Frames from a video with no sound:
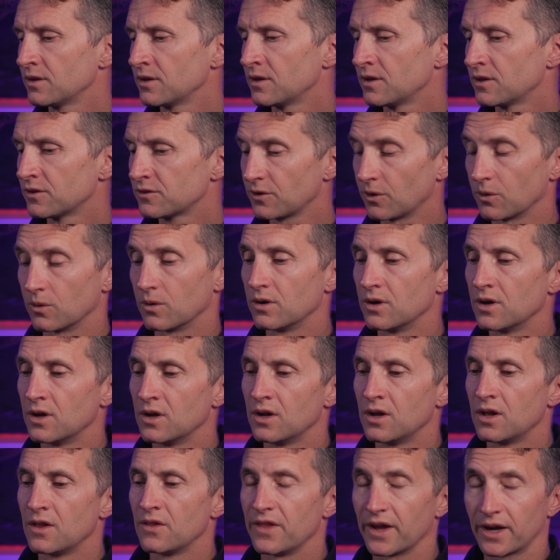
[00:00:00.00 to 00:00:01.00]
So
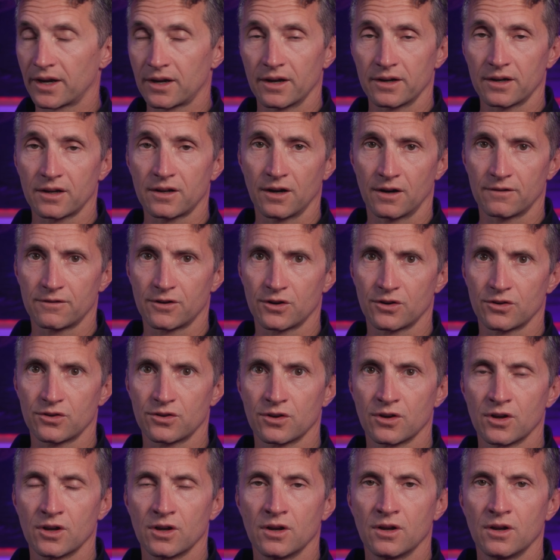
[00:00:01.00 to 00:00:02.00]
that kind of covers
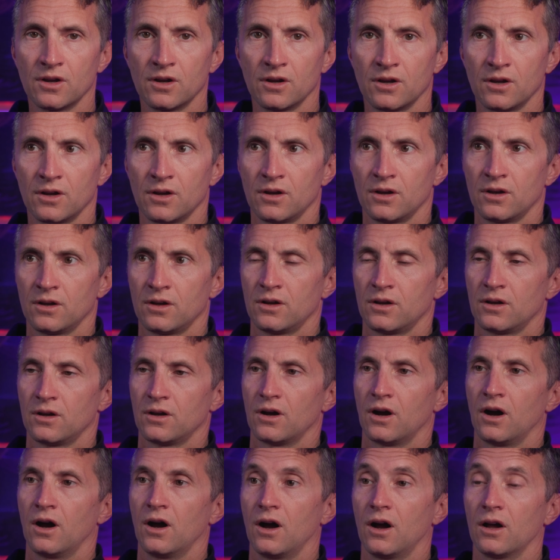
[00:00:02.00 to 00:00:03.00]

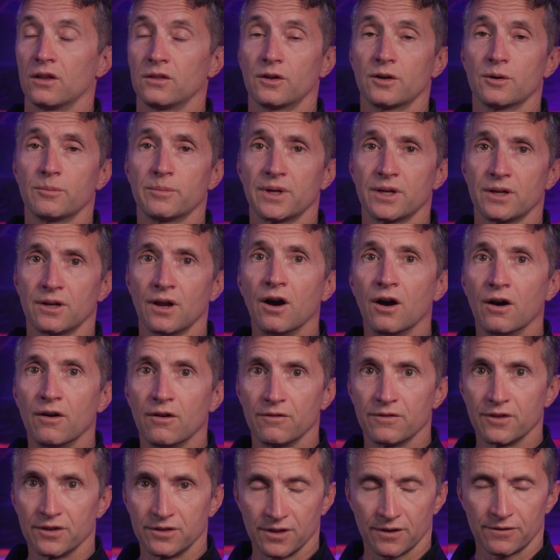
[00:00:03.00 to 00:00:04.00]
a little bit
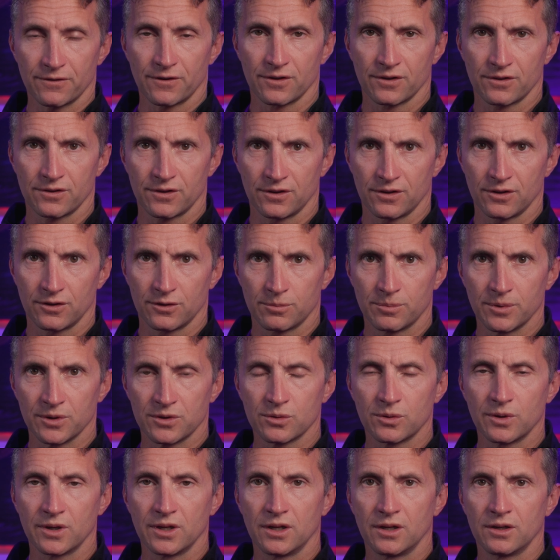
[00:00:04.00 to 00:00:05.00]
of the differences
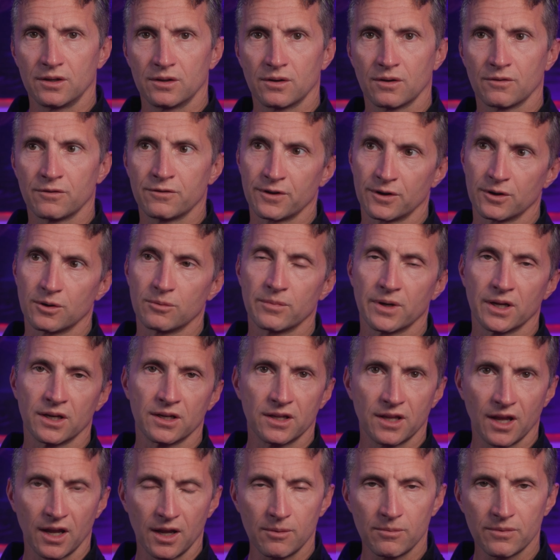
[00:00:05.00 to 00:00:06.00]
between film and
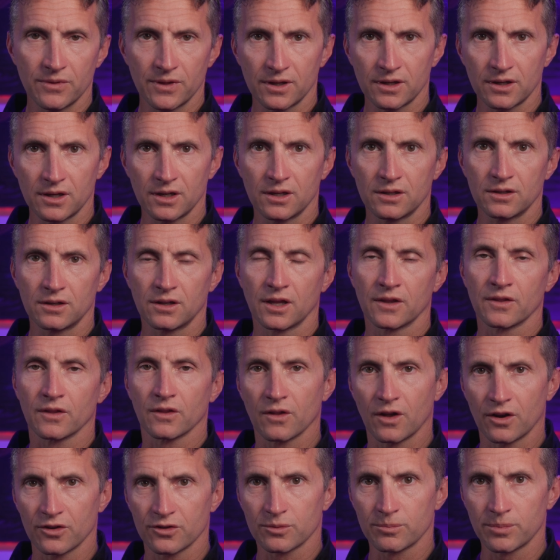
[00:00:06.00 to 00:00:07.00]
game thinking and the
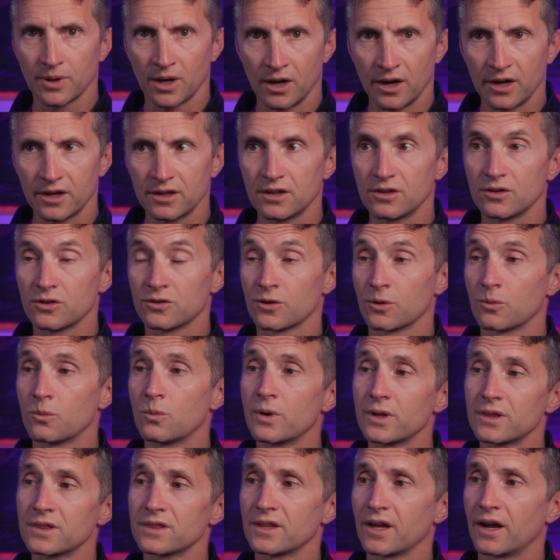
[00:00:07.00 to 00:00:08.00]
logic behind it. So
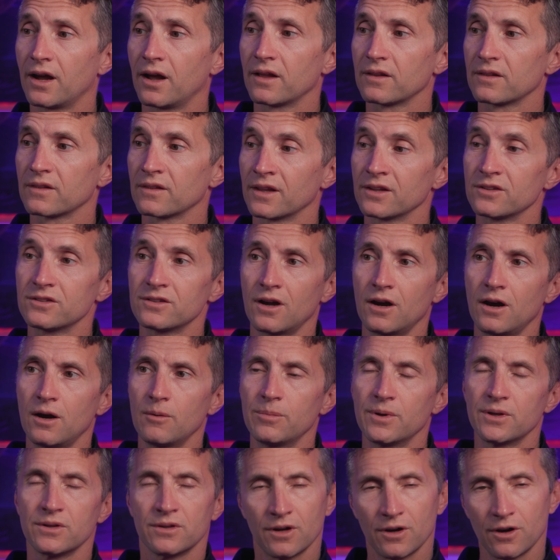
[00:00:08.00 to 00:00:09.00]
with that, let's
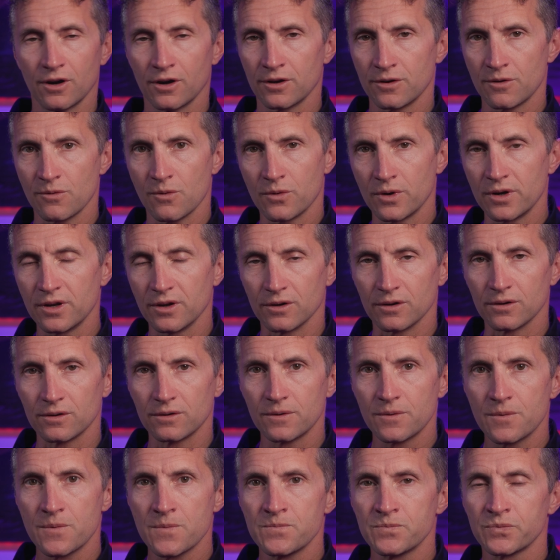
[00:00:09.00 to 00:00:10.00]
hop into
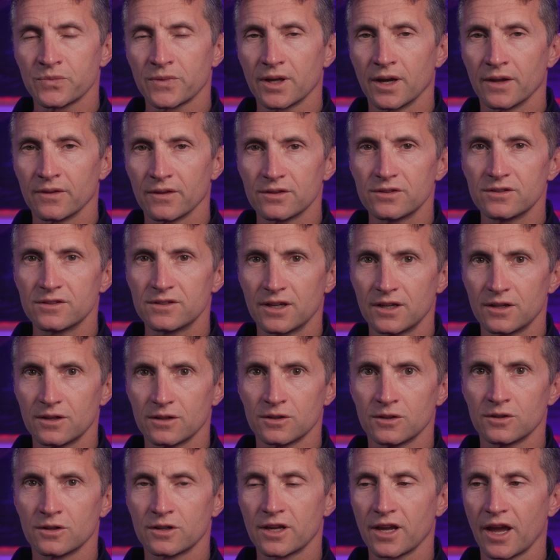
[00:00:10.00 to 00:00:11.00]
Unreal. And let's take a
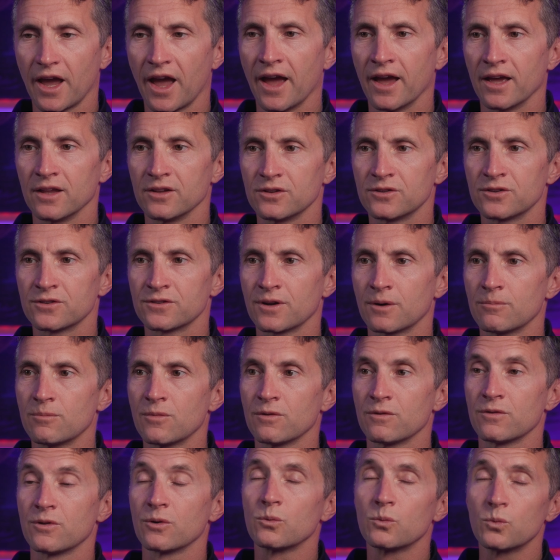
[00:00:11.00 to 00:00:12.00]
look at some
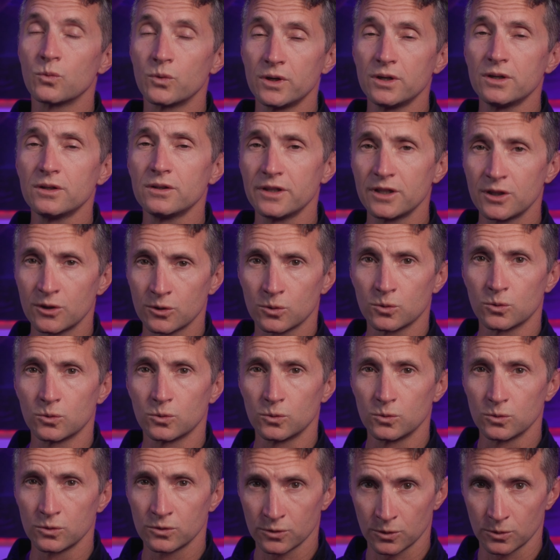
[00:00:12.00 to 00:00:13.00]
of the really
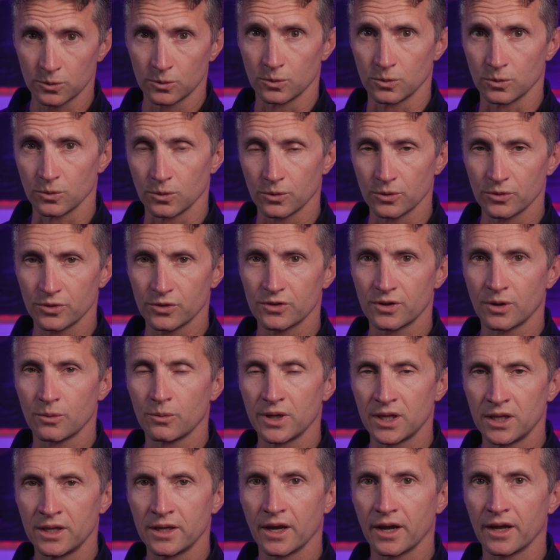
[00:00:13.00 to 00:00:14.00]
cool tools that we
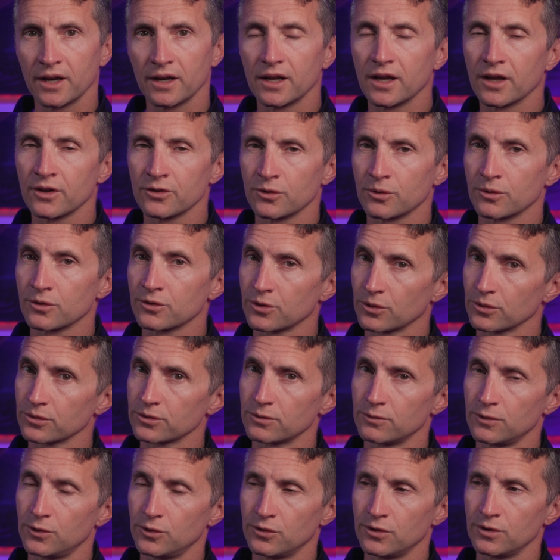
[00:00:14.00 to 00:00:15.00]
get as a result
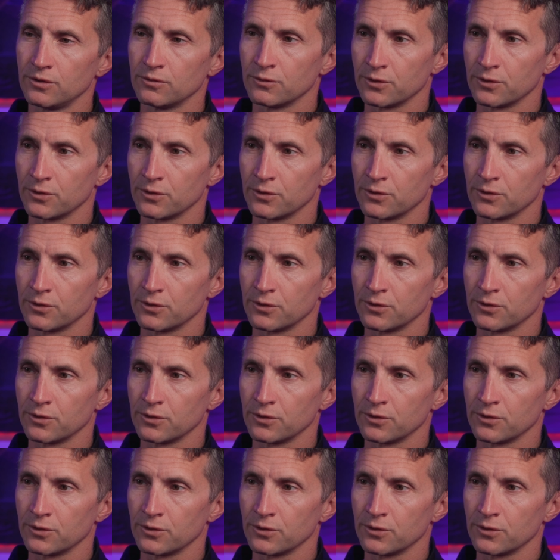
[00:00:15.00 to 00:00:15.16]
of using